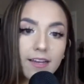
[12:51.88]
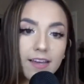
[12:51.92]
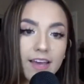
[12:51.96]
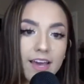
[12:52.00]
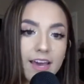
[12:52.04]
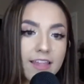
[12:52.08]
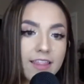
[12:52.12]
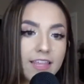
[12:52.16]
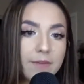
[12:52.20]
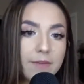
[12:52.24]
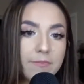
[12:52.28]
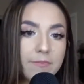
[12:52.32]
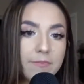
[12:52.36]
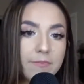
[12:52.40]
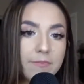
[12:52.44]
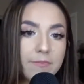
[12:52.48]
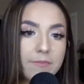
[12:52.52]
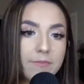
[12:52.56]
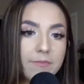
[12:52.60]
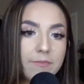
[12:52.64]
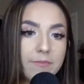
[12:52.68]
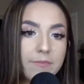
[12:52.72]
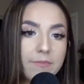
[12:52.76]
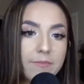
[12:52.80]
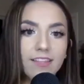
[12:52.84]
they might not
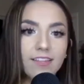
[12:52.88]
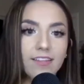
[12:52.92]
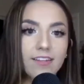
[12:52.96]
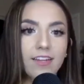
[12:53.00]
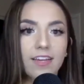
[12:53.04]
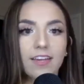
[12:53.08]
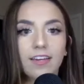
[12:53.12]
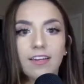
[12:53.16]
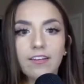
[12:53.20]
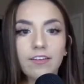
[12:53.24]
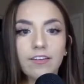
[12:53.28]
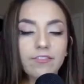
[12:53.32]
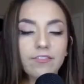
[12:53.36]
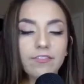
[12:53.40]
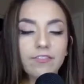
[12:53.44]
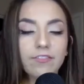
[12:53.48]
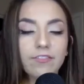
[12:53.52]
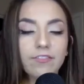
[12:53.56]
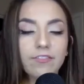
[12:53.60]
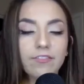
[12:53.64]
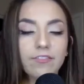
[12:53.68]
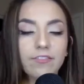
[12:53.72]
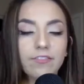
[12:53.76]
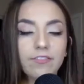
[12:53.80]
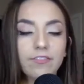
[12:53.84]
even get the negative
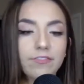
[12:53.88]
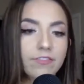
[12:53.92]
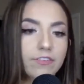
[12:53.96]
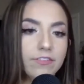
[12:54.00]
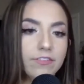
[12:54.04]
effects